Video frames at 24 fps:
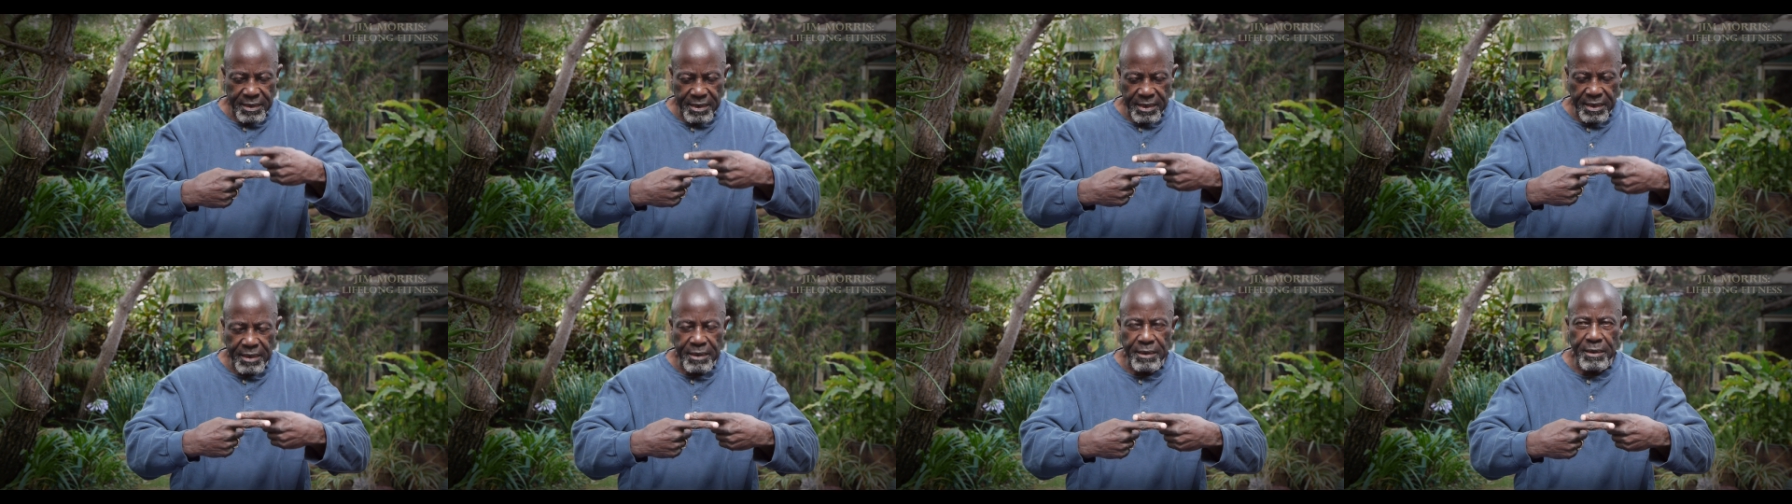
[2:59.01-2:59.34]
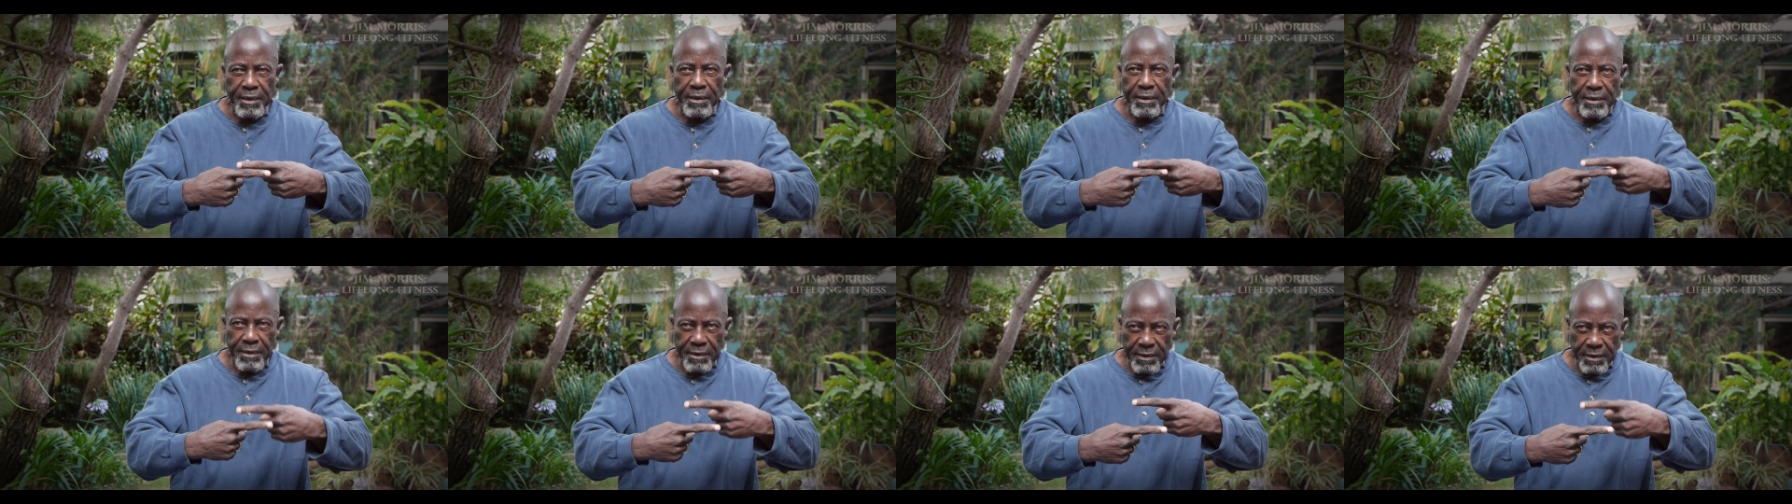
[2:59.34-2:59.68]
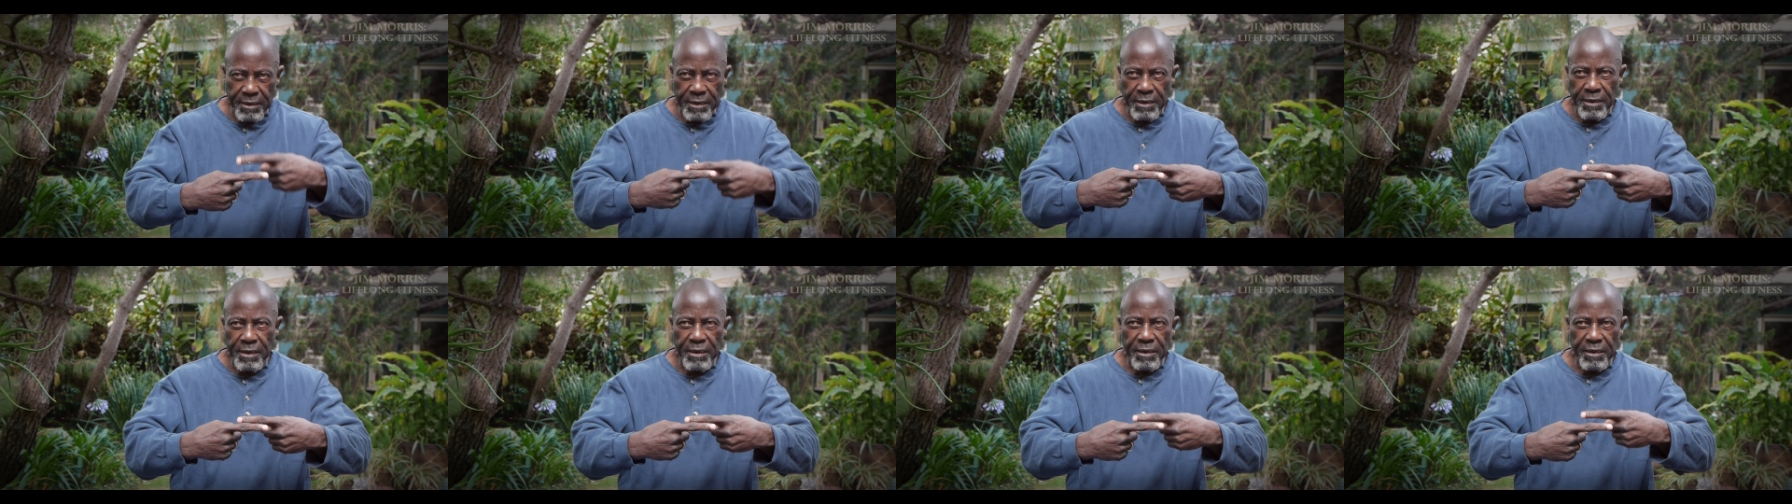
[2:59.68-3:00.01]
then
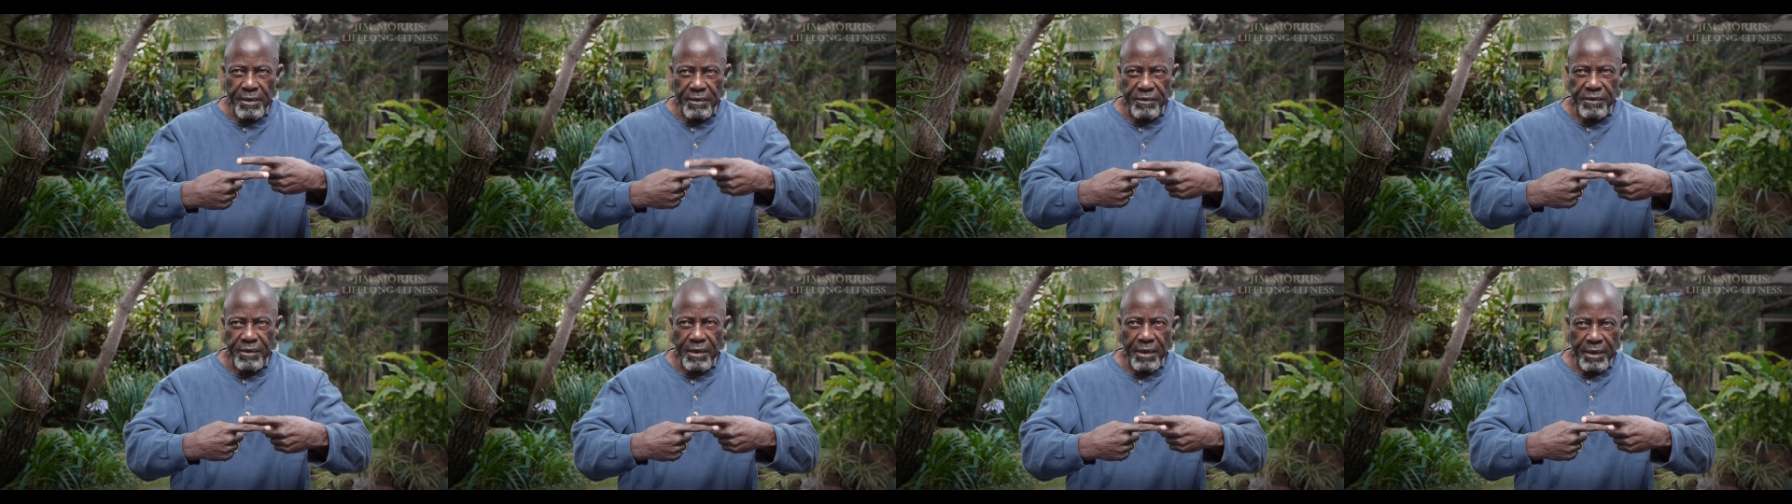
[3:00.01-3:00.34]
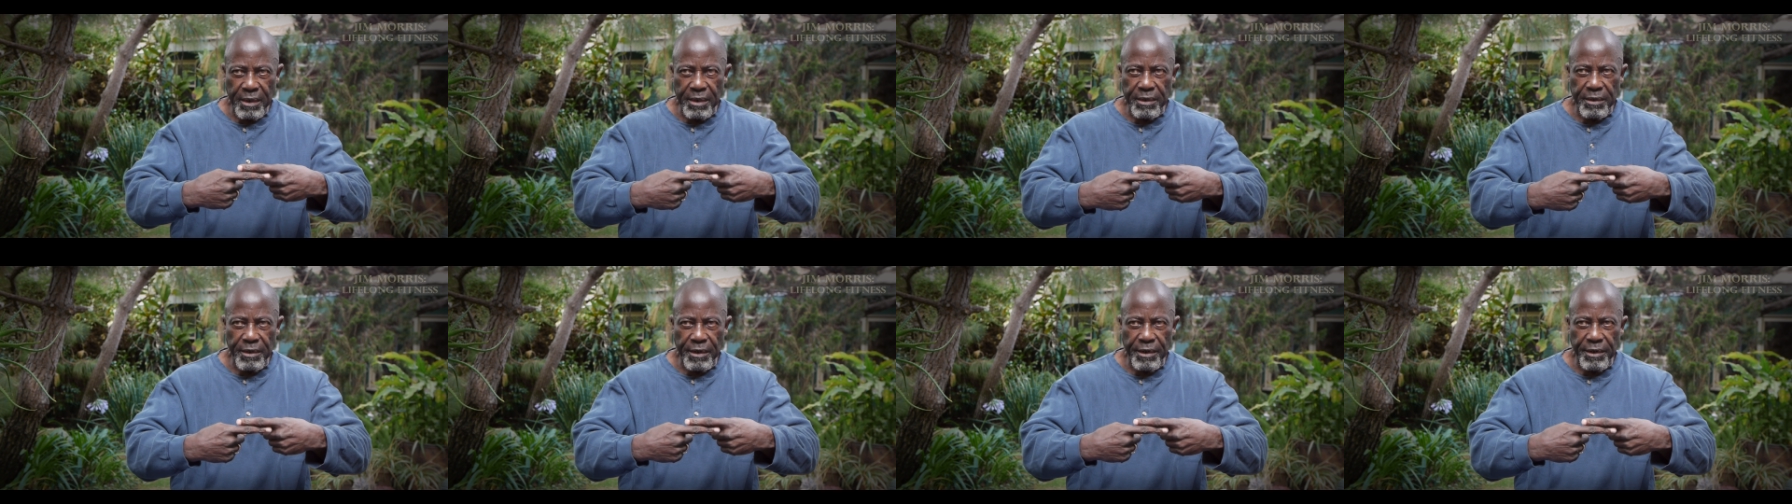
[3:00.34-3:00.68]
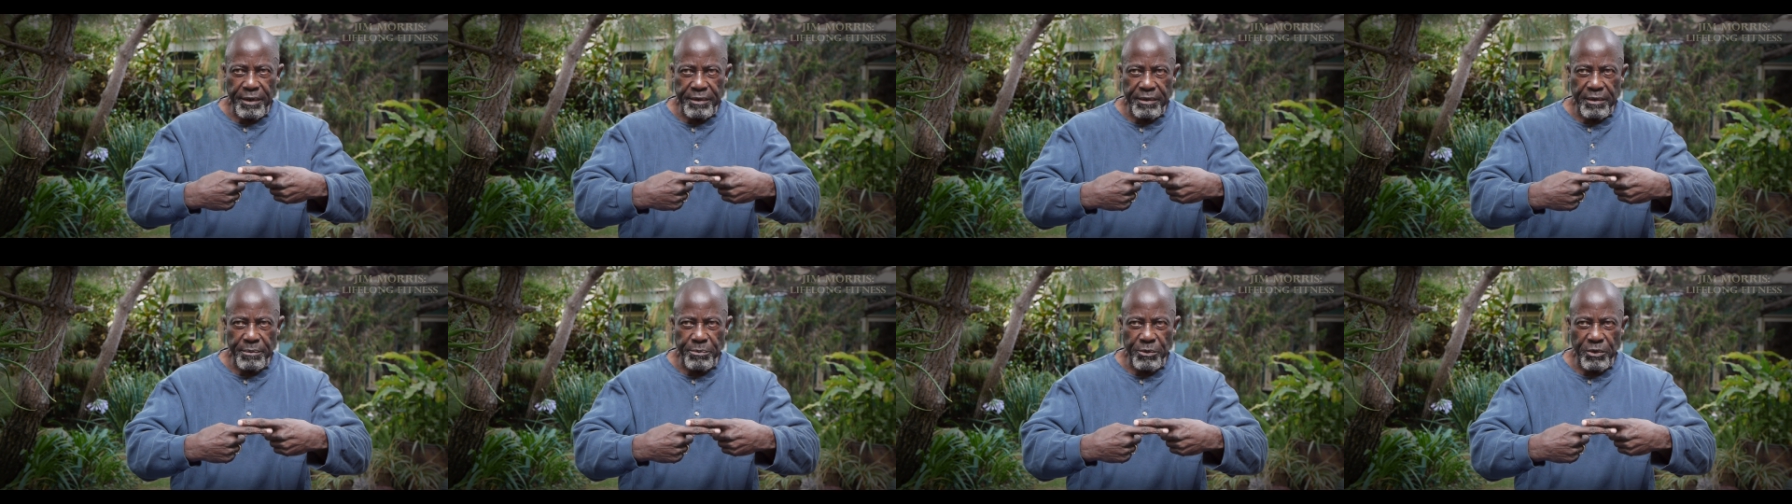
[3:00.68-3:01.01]
it's kind of
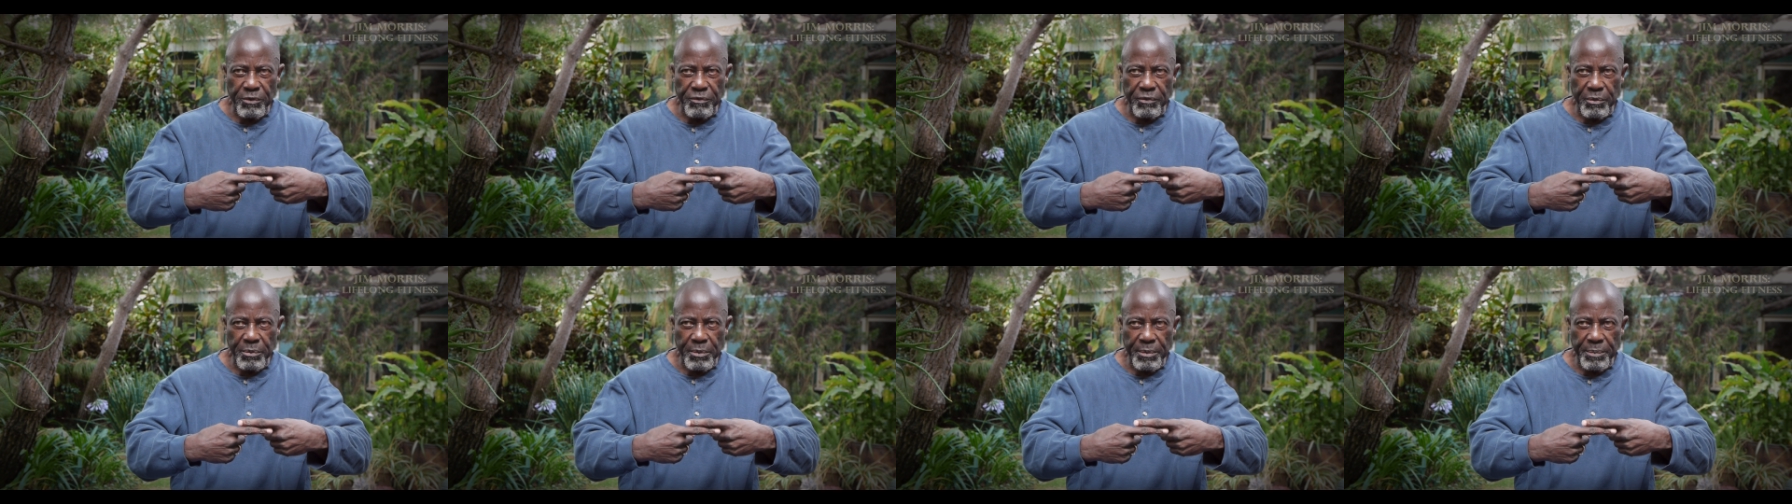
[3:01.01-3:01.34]
hard to move